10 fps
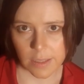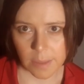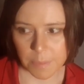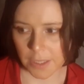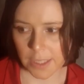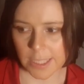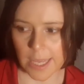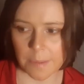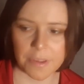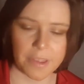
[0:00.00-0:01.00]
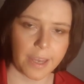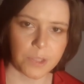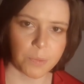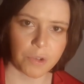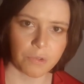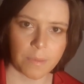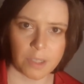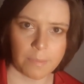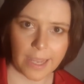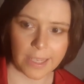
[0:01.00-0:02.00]
His ability to empathize with a
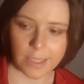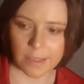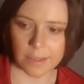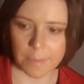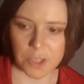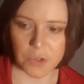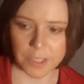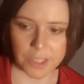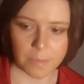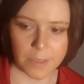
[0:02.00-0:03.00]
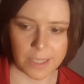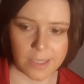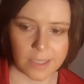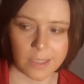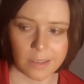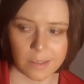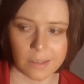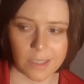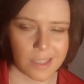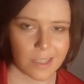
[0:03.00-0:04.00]
criminal mind is demonstrated to be a
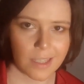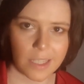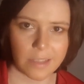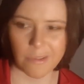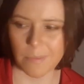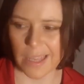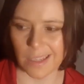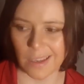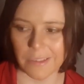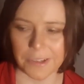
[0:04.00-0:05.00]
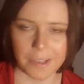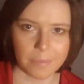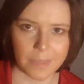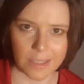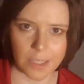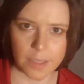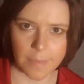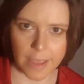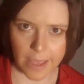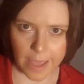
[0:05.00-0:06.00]
skill distinct from any other.
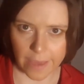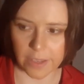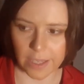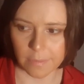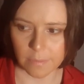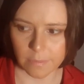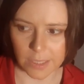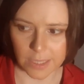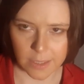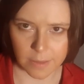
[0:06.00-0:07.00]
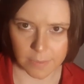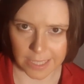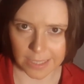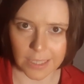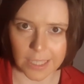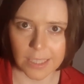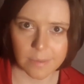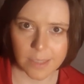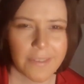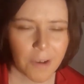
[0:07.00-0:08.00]
It's heavy. It's
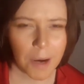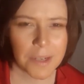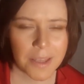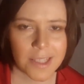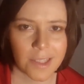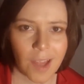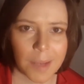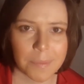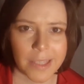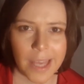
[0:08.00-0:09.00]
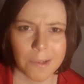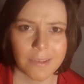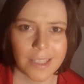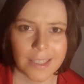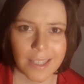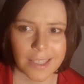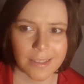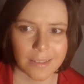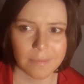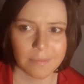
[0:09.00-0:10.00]
deadly. I've harped on this a lot, but I don't think
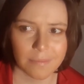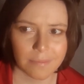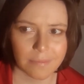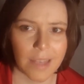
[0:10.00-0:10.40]
I can